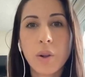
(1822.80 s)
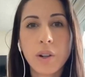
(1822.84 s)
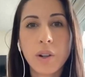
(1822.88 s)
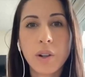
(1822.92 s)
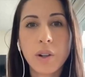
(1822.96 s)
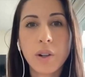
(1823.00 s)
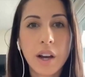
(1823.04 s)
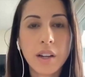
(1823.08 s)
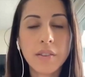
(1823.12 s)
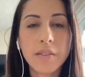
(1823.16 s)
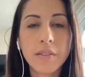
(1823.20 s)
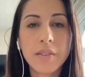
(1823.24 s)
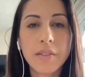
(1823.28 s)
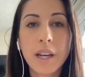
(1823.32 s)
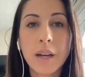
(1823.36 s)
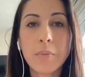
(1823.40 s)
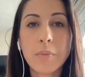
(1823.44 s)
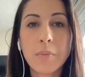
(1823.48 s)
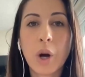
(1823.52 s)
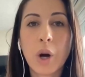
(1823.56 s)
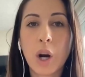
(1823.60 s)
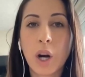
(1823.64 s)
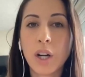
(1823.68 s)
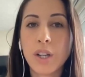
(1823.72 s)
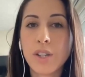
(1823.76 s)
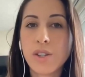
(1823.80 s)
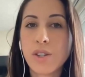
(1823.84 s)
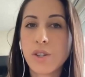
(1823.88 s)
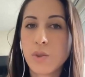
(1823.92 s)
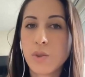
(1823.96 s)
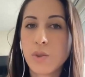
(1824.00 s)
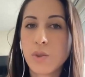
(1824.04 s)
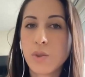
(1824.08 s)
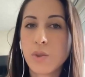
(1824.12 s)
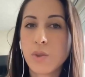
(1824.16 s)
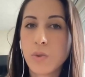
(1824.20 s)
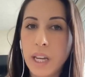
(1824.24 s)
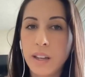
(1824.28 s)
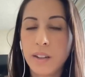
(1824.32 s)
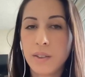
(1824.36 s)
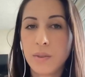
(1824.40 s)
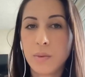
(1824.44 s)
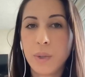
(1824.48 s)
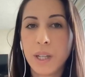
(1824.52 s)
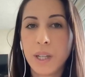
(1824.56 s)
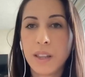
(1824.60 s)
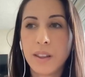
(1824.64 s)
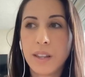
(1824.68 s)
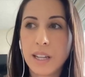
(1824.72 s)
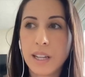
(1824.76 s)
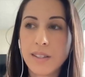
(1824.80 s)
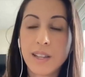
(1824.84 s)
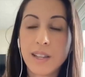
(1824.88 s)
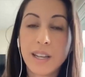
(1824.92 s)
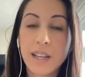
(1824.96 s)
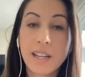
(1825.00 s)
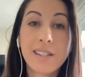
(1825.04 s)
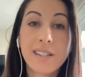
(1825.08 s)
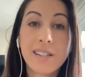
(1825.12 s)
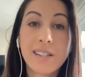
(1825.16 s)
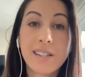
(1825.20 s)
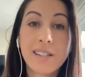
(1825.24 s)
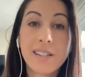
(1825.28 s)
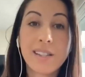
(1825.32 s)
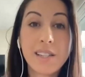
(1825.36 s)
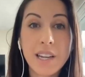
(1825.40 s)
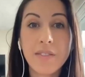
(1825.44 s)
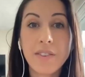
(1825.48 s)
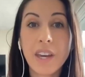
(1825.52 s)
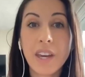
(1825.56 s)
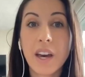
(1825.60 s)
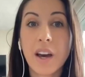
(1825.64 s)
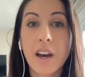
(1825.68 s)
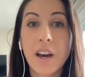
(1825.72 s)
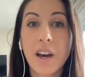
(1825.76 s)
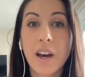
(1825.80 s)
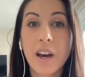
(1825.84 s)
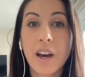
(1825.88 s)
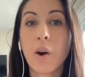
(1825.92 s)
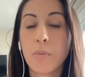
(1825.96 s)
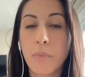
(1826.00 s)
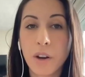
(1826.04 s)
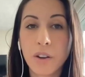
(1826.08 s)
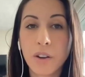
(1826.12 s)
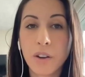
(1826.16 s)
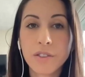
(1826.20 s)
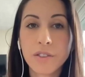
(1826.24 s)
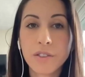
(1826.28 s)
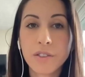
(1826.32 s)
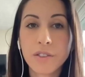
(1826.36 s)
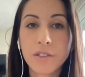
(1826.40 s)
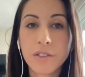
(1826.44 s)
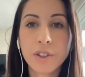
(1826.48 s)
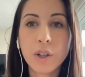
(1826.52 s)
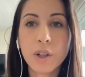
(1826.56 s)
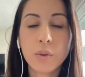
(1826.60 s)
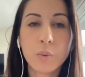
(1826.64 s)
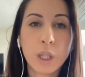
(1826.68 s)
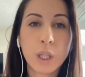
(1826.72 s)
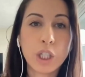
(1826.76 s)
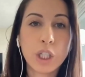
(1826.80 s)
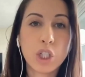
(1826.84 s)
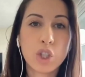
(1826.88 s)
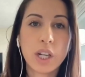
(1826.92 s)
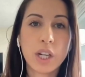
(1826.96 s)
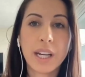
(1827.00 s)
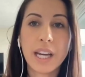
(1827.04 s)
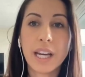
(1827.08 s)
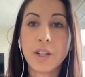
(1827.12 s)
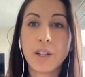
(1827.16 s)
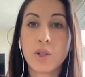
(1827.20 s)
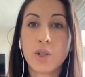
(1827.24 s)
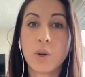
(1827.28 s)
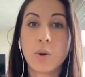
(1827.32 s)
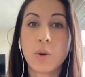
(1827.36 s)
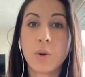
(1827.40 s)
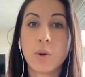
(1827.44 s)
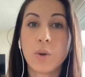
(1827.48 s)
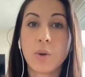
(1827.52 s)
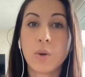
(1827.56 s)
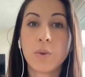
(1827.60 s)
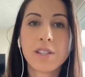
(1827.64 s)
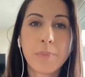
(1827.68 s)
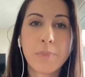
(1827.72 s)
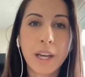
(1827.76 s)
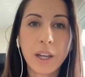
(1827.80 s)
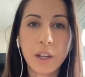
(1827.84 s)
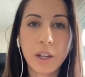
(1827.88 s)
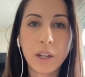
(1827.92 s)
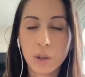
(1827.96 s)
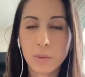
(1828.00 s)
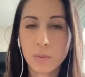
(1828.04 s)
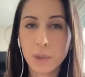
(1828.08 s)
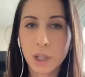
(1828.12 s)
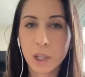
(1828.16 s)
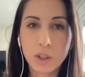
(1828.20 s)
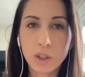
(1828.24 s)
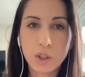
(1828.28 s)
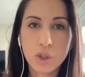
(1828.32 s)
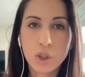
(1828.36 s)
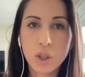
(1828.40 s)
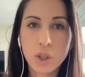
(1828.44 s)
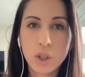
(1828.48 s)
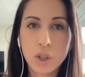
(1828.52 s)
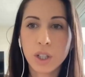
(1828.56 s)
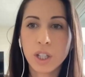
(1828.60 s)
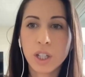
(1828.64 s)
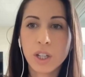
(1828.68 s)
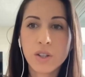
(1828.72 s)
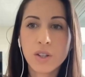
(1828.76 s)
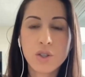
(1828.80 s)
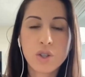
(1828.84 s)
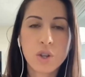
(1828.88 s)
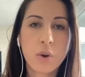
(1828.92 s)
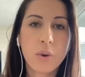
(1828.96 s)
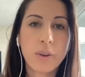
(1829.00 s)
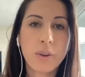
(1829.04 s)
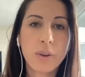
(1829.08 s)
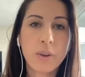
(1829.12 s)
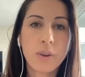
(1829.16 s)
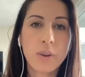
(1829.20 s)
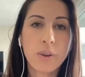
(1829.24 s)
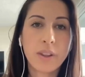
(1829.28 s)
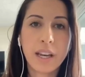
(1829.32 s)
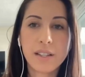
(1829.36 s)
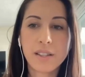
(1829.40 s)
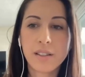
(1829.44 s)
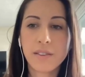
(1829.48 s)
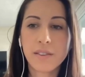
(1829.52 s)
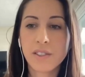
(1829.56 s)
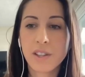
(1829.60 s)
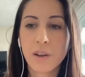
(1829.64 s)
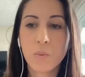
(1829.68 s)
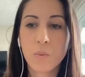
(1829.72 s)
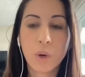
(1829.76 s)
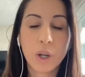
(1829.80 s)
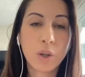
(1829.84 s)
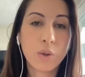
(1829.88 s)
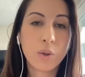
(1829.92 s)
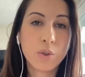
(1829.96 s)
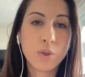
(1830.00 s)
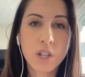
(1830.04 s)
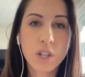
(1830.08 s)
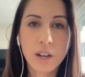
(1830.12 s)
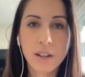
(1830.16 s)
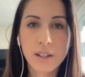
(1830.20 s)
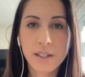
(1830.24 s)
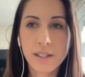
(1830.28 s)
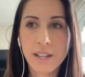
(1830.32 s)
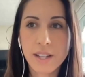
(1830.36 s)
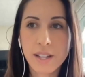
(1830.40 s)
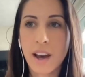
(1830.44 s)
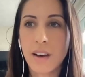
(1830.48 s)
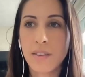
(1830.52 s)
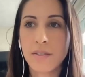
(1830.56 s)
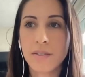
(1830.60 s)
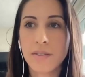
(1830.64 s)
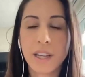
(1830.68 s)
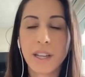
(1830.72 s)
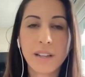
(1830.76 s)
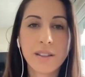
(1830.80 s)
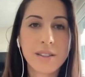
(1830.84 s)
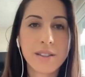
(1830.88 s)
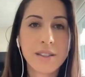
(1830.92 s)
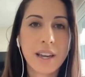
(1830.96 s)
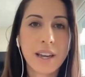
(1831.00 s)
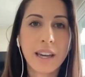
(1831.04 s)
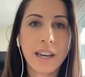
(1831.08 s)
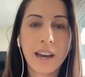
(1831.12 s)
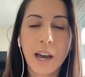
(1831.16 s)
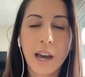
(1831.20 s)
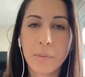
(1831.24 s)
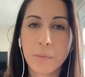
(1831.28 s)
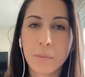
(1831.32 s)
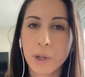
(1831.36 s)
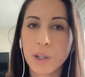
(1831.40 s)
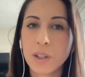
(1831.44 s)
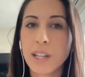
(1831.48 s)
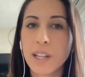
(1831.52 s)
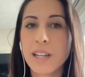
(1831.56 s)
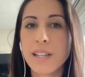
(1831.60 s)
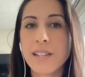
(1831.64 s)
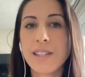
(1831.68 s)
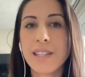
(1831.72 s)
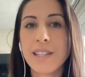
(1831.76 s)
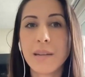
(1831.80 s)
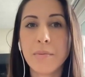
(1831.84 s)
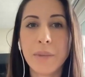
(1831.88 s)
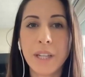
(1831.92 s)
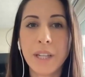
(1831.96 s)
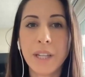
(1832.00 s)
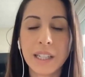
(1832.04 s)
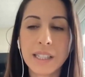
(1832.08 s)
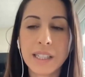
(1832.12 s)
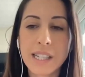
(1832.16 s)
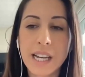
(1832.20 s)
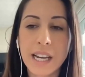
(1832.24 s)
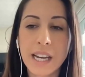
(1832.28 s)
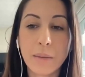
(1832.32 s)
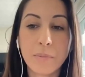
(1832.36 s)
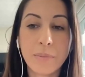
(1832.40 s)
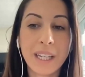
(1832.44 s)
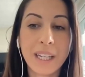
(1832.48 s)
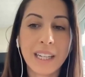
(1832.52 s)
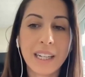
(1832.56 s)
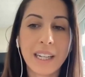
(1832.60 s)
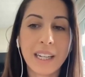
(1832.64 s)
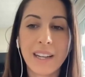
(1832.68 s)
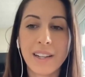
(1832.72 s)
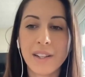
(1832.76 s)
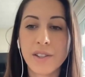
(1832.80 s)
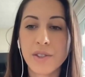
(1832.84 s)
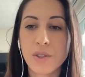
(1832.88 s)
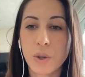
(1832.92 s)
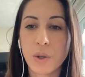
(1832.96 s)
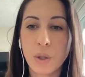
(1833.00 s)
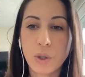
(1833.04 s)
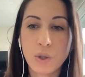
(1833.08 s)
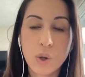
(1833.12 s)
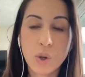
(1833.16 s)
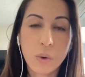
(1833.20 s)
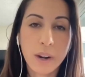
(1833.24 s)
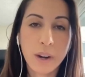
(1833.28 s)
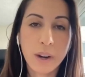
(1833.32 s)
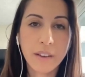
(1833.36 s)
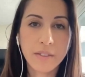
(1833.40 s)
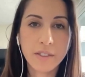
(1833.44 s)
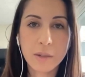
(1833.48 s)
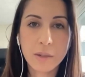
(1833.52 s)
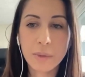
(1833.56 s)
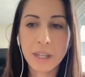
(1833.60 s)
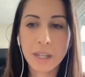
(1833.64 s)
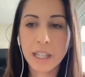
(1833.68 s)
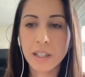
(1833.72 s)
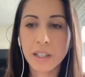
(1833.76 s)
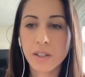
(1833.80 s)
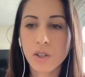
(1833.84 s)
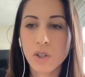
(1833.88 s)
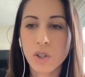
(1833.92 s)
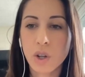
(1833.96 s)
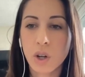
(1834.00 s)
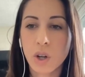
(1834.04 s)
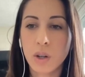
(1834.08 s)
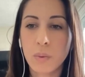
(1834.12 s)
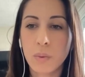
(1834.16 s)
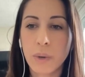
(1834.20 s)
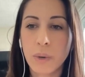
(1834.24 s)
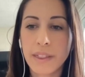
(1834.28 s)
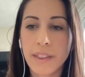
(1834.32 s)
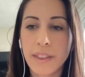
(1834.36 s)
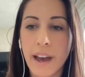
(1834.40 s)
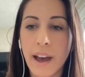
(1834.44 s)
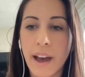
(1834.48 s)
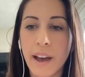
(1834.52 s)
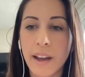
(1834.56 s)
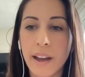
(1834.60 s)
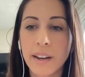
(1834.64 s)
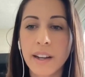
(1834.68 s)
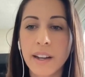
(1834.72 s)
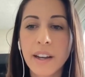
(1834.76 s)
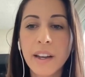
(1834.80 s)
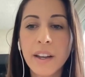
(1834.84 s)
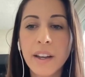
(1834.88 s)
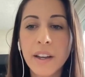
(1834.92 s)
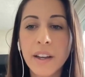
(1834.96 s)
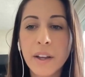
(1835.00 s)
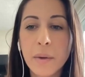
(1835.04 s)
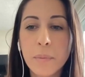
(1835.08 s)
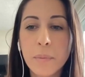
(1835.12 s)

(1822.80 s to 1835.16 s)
So a lot of them are sweetened with things like stevia or monk fruit, which again, don't spike your blood sugar. So in the case of someone who does have things like hyperglycemia, diabetes, so you don't have to be concerned with that.